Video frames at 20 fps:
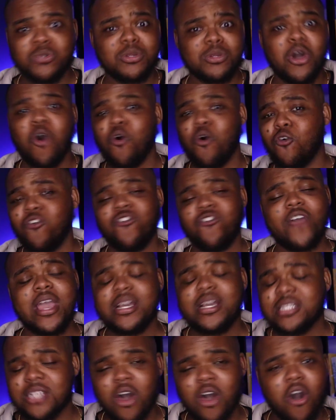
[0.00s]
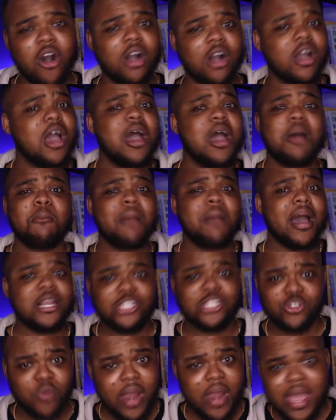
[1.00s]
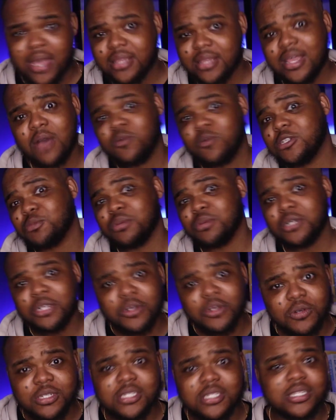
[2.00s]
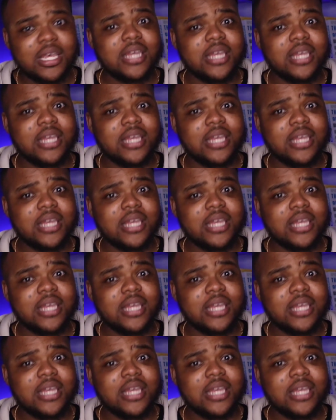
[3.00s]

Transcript: There was a whole fake song by Drake that was produced